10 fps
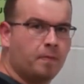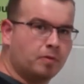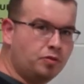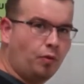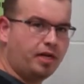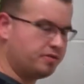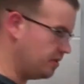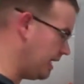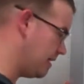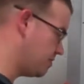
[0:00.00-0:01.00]
between those
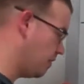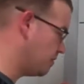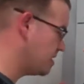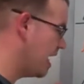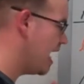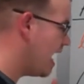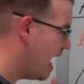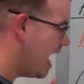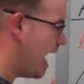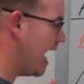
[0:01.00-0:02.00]
electrons.
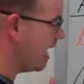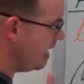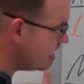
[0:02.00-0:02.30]
And